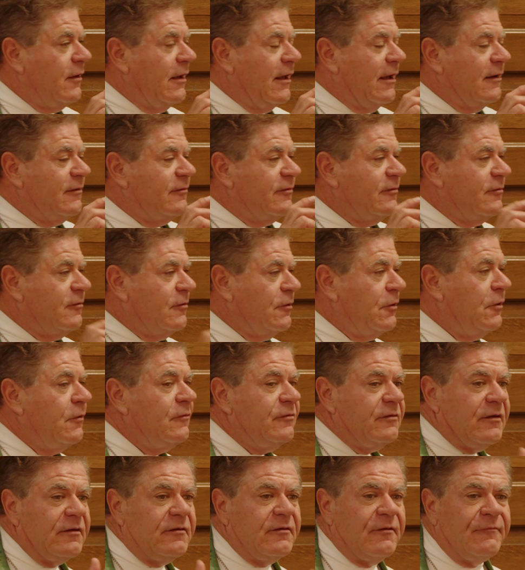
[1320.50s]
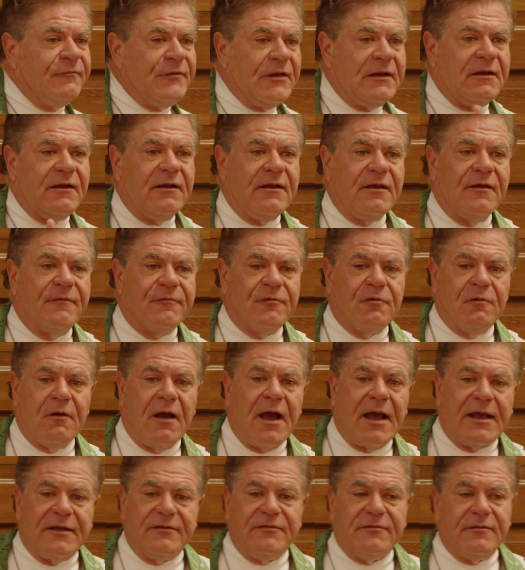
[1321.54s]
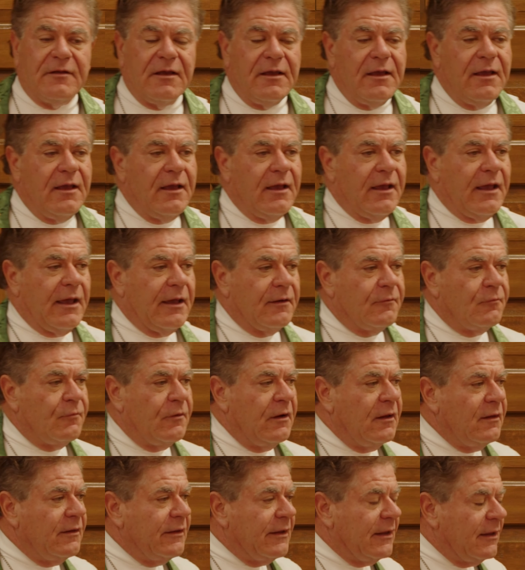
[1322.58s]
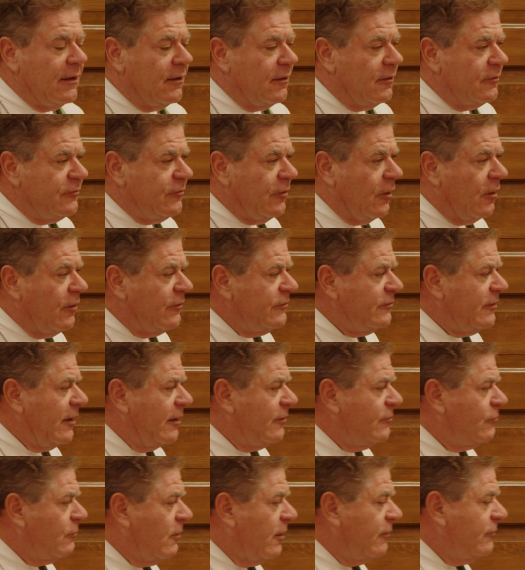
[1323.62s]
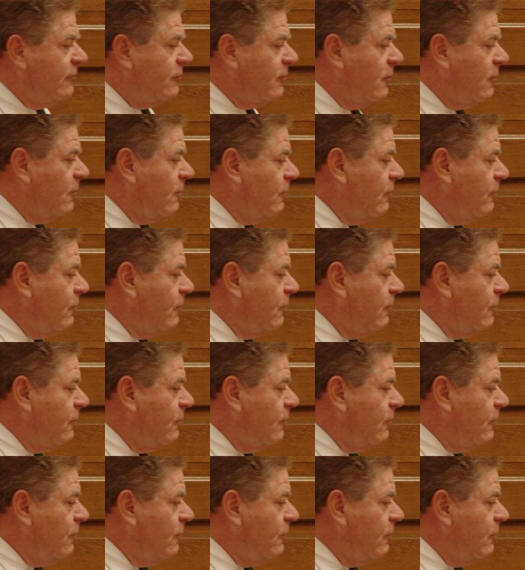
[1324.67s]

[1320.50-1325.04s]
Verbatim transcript: exclude the divinity of Christ. And really, Charles Taze Russell